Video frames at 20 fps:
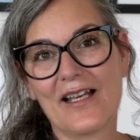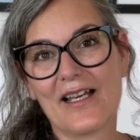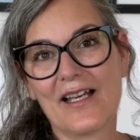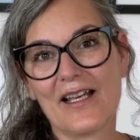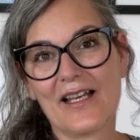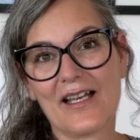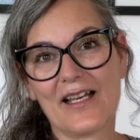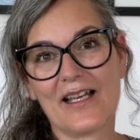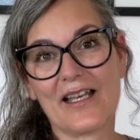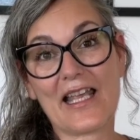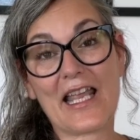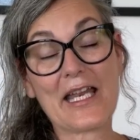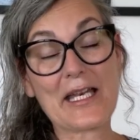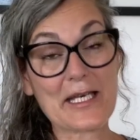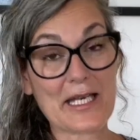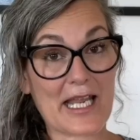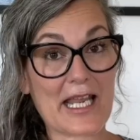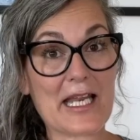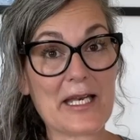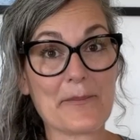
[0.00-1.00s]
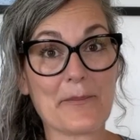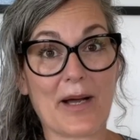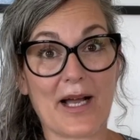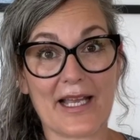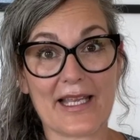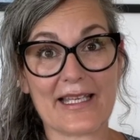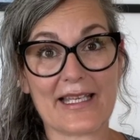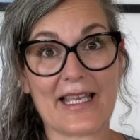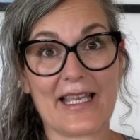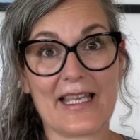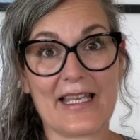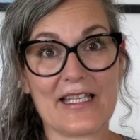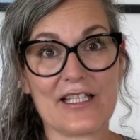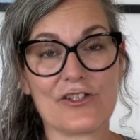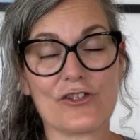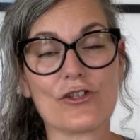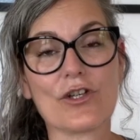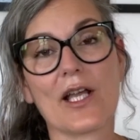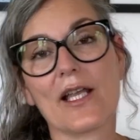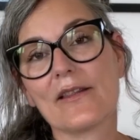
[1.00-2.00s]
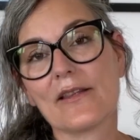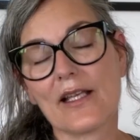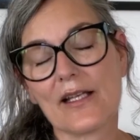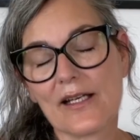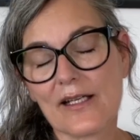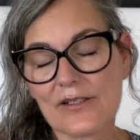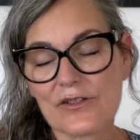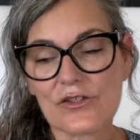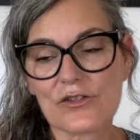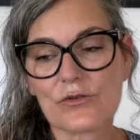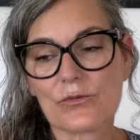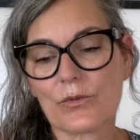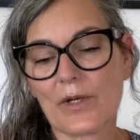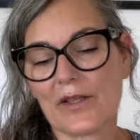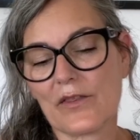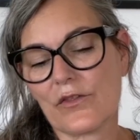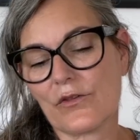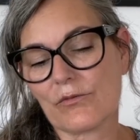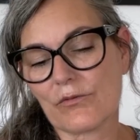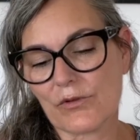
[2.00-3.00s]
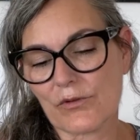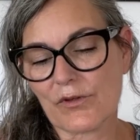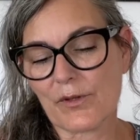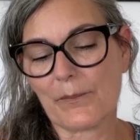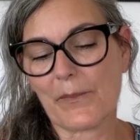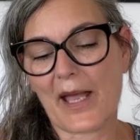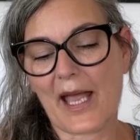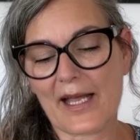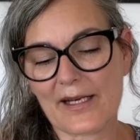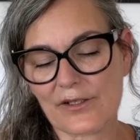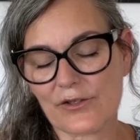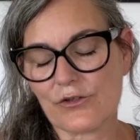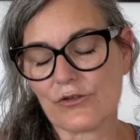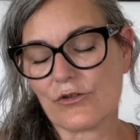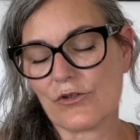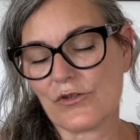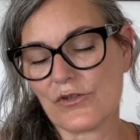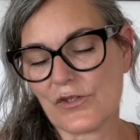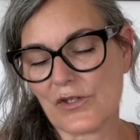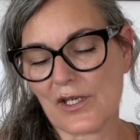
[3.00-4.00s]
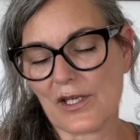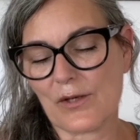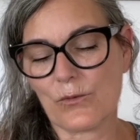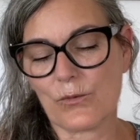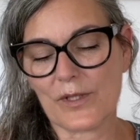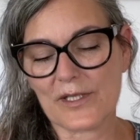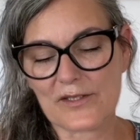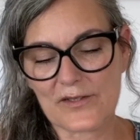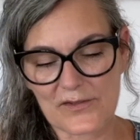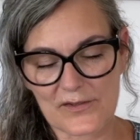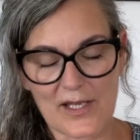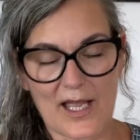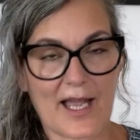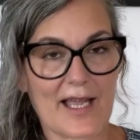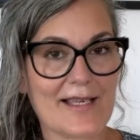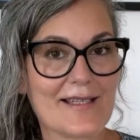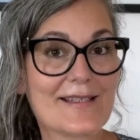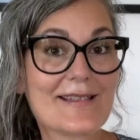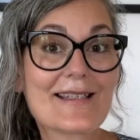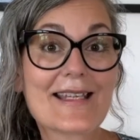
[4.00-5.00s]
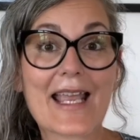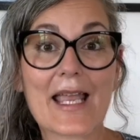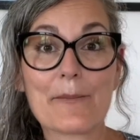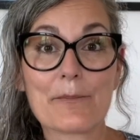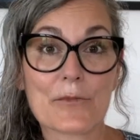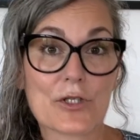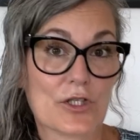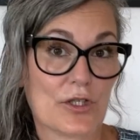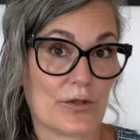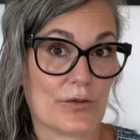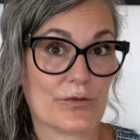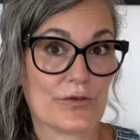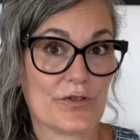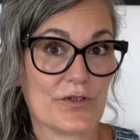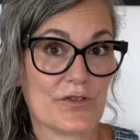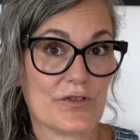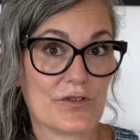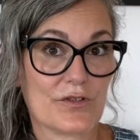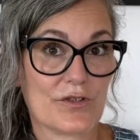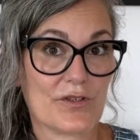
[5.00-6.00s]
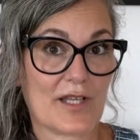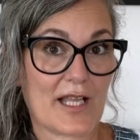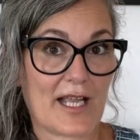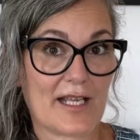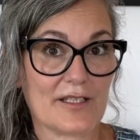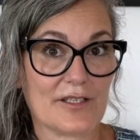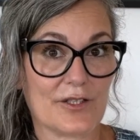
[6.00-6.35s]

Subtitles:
in my gauge. And then I just went through the pattern to see which size came closest to that